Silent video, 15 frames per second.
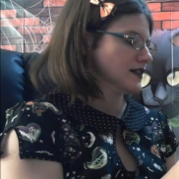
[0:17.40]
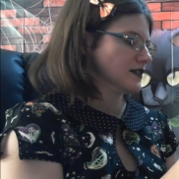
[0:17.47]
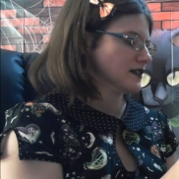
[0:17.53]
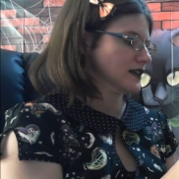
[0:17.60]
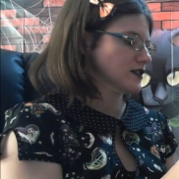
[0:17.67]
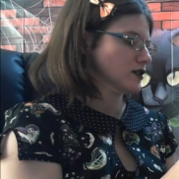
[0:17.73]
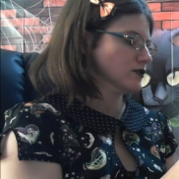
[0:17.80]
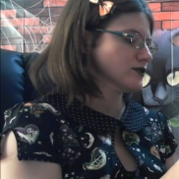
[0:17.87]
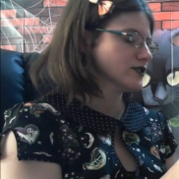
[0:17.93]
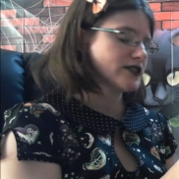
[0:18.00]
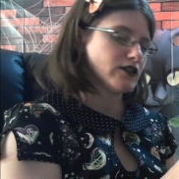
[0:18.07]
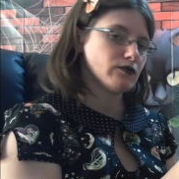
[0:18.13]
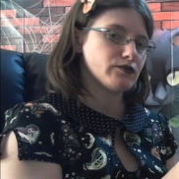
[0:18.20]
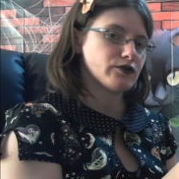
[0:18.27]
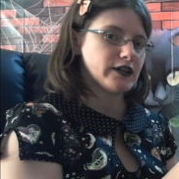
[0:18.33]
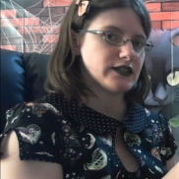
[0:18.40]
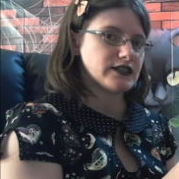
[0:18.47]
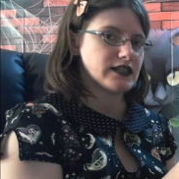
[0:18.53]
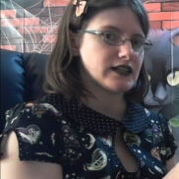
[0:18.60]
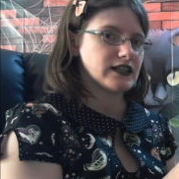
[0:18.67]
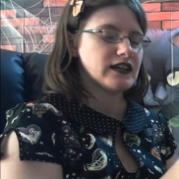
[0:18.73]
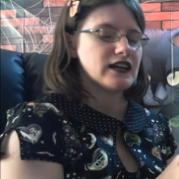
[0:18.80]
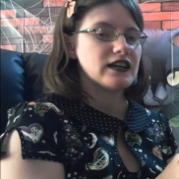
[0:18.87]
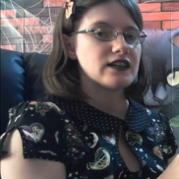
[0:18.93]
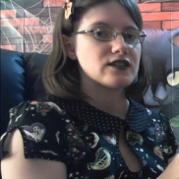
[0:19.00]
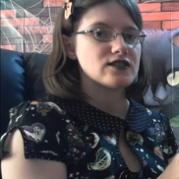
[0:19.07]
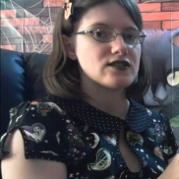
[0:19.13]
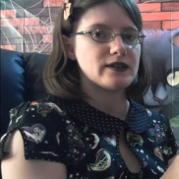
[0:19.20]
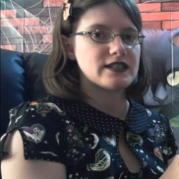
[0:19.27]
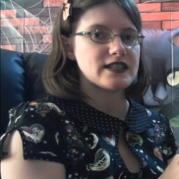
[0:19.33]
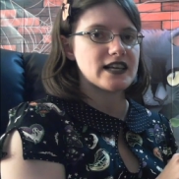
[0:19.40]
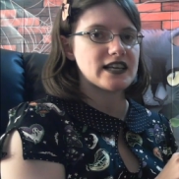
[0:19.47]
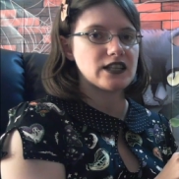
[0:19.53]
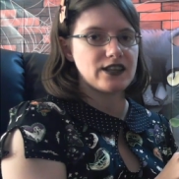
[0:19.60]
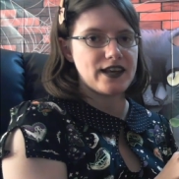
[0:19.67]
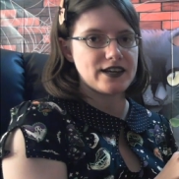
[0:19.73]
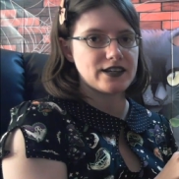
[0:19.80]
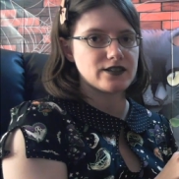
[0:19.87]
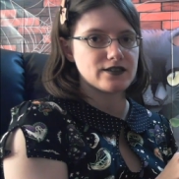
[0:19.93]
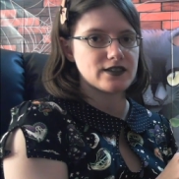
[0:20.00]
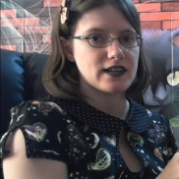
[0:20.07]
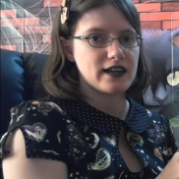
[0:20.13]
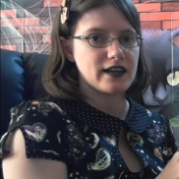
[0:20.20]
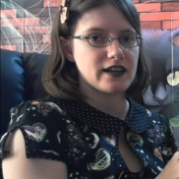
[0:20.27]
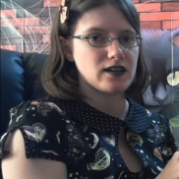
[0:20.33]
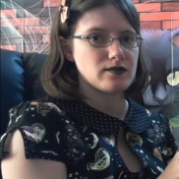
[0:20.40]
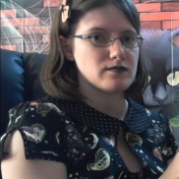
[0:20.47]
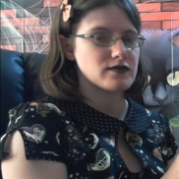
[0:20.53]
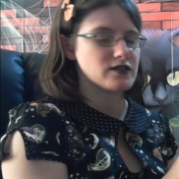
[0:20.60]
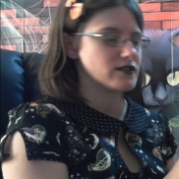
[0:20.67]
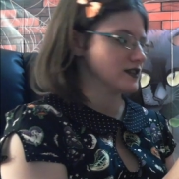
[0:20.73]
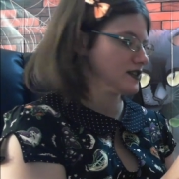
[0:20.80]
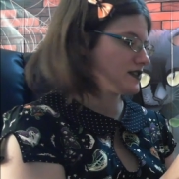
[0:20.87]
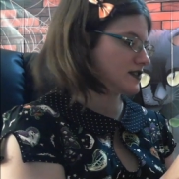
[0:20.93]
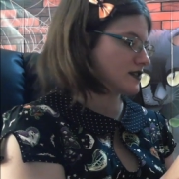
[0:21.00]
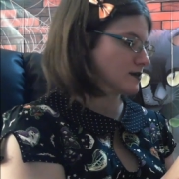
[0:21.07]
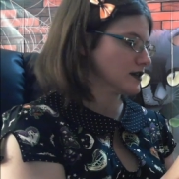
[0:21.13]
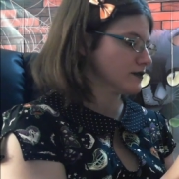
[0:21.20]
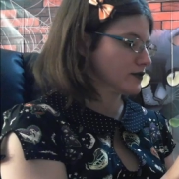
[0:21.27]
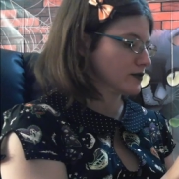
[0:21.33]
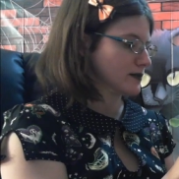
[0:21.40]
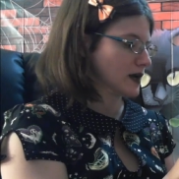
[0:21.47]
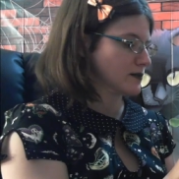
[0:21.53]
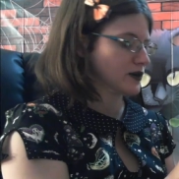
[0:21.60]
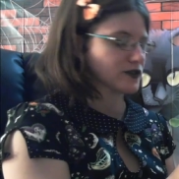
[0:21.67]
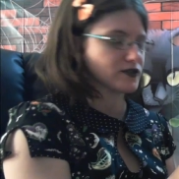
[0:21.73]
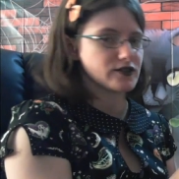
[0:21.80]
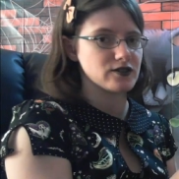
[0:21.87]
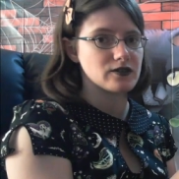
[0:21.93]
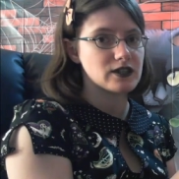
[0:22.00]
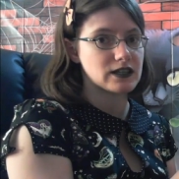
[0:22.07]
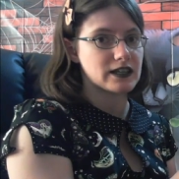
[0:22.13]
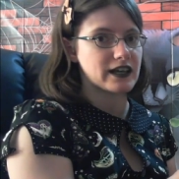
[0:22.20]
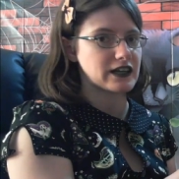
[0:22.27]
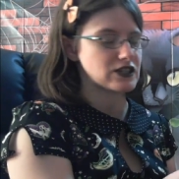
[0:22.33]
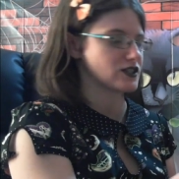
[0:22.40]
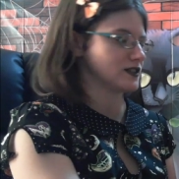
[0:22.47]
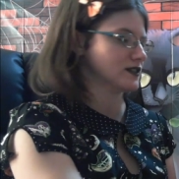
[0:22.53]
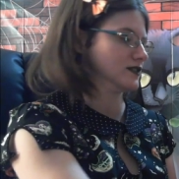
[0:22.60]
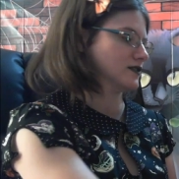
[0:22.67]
They don't still print it, so it is a collector's item. So this is something for my personal collection.